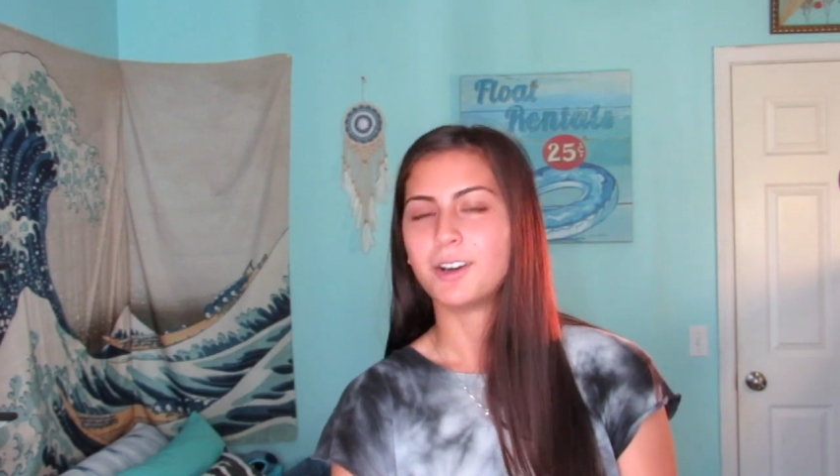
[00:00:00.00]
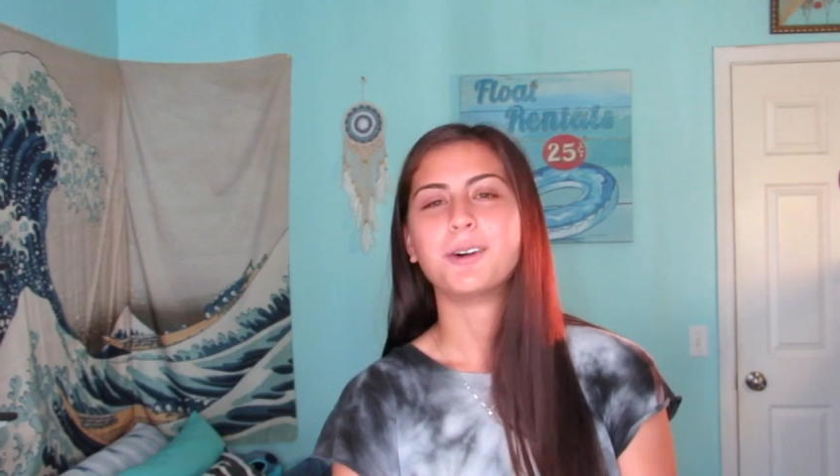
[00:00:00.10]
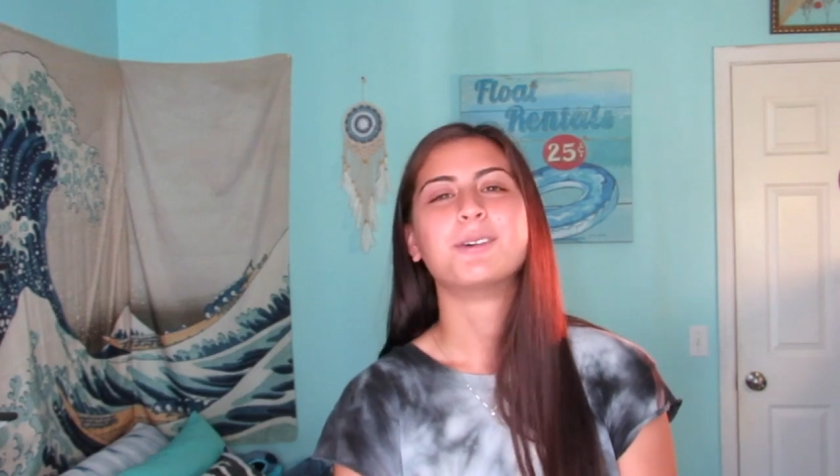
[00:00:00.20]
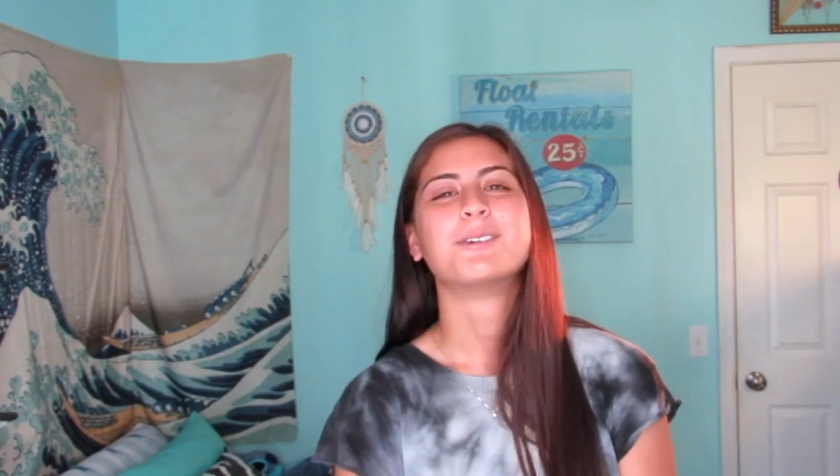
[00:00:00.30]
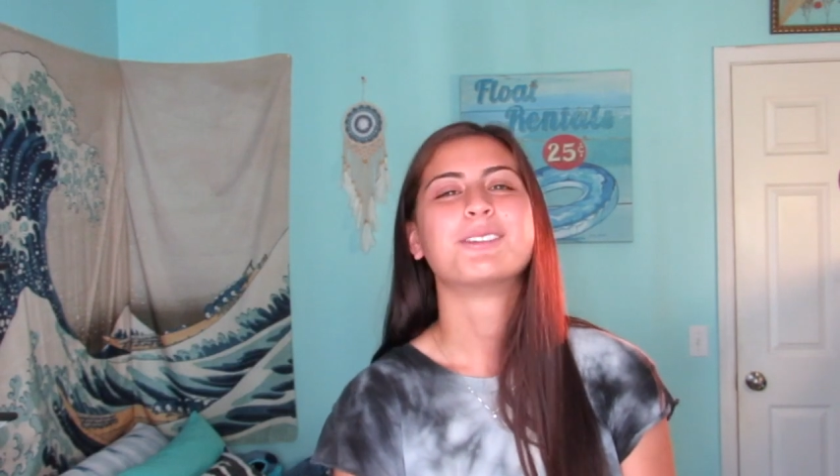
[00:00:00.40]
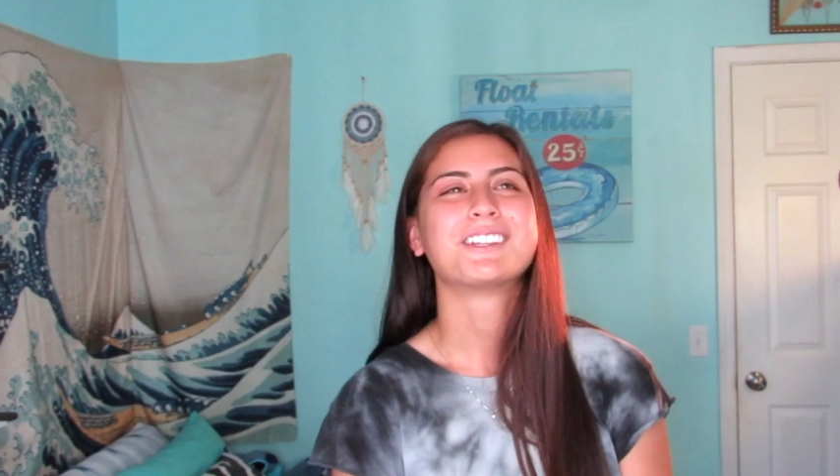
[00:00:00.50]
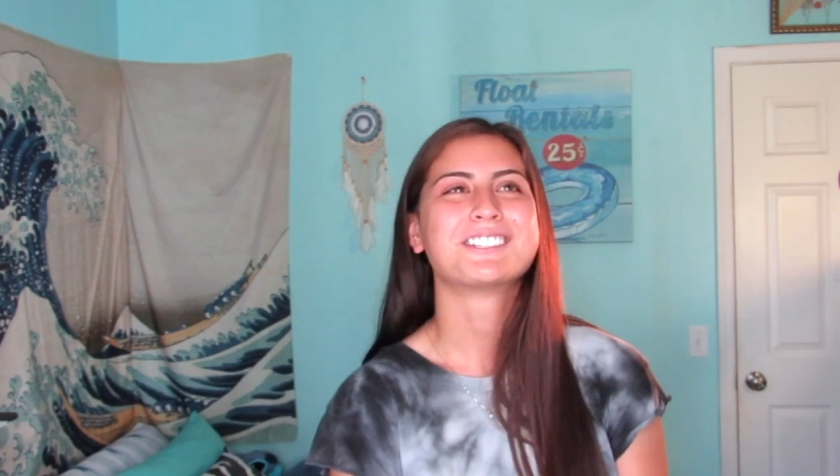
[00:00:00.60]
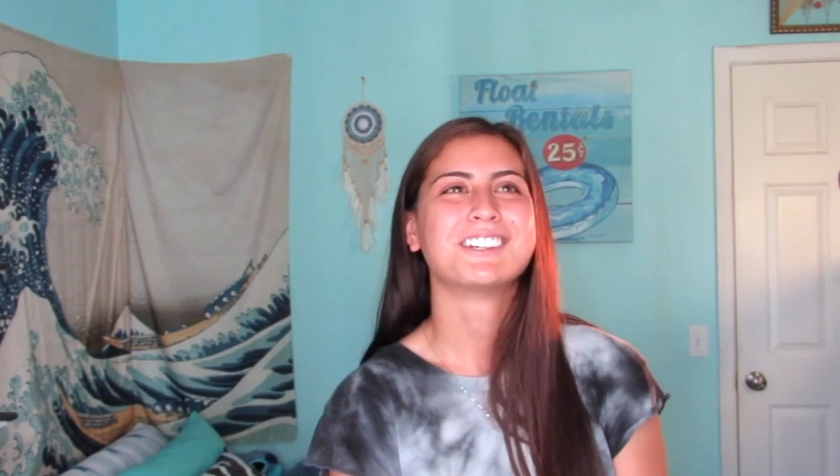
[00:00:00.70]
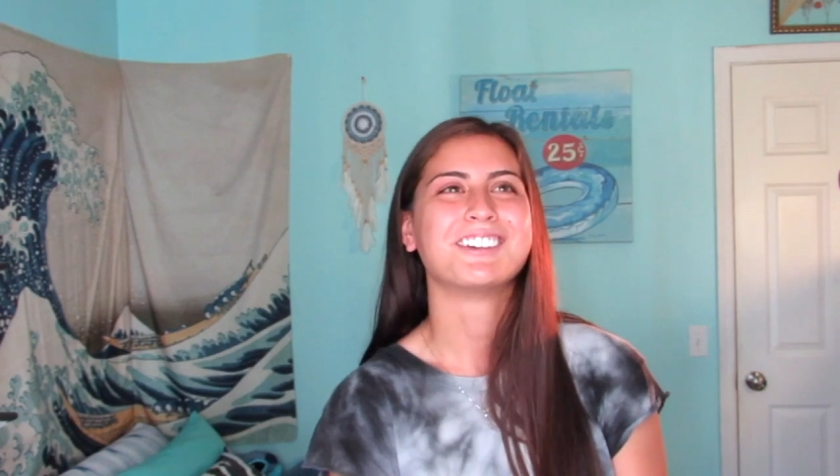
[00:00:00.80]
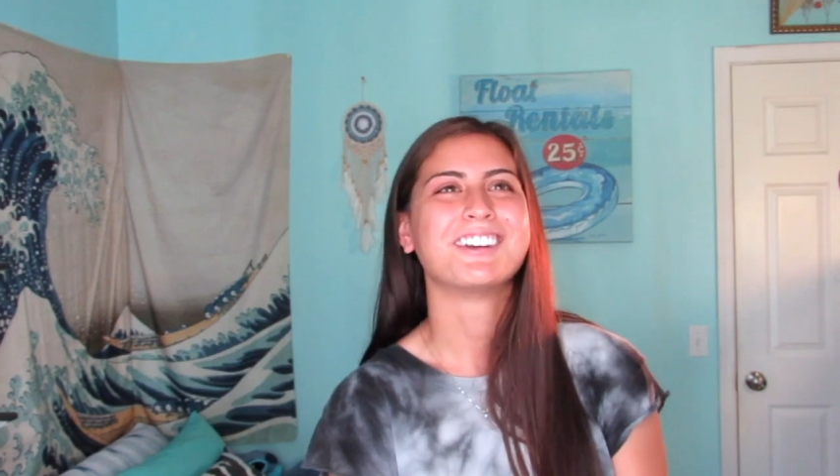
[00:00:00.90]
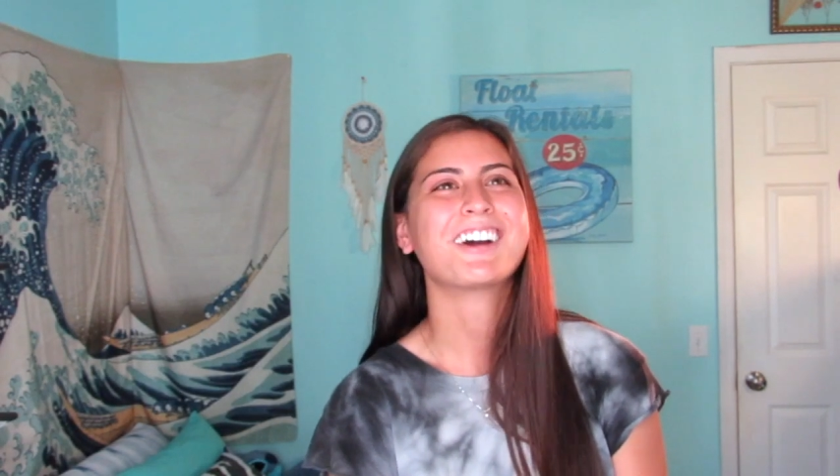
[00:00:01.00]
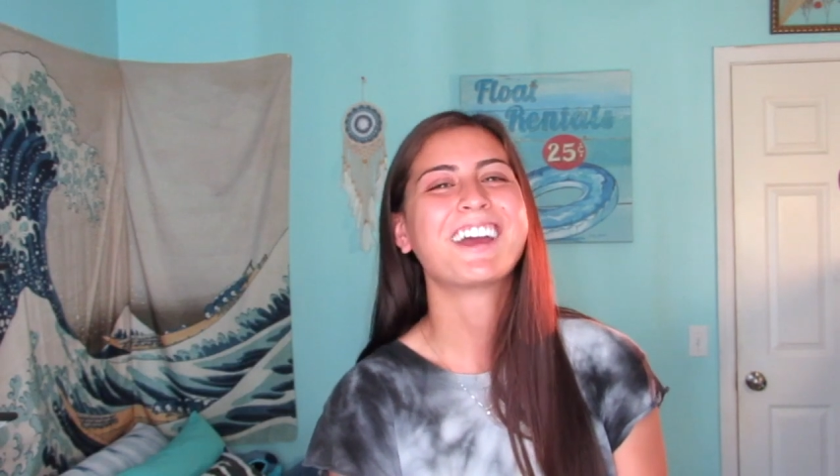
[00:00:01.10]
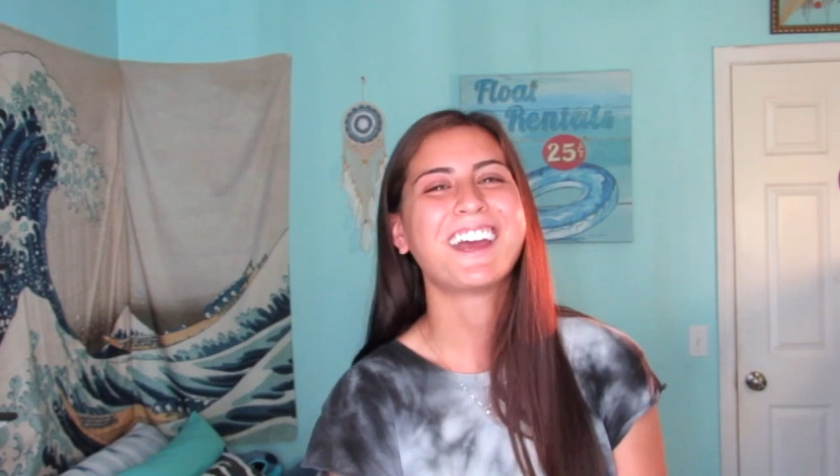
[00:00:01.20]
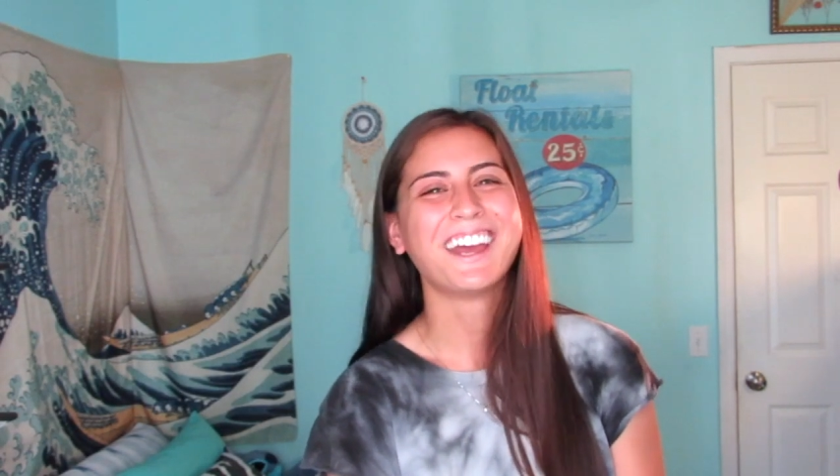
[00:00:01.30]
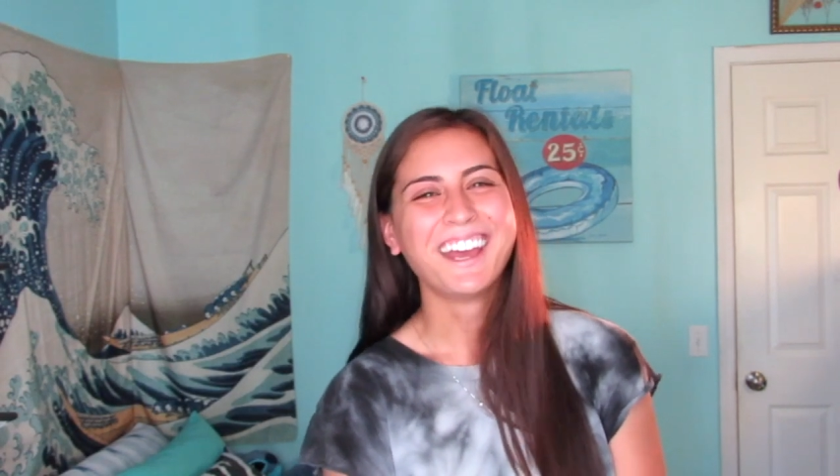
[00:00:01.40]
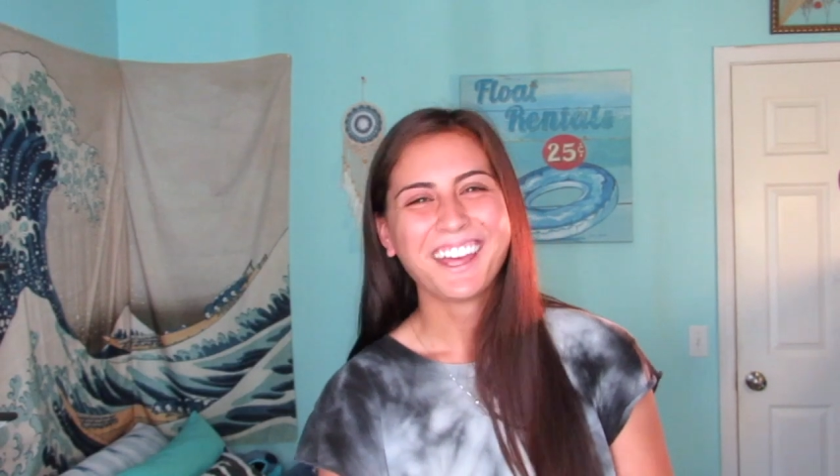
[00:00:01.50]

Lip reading: Oh, that's a good one. Okay,